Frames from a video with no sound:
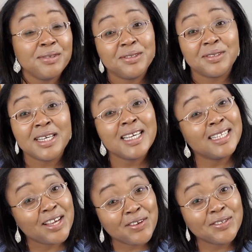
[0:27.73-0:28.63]
video.
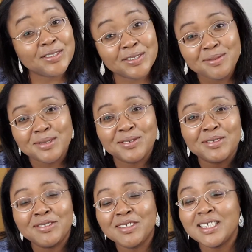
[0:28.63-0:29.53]
Thank you so much
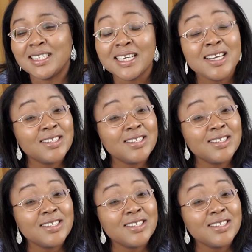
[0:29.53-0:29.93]
for doing that.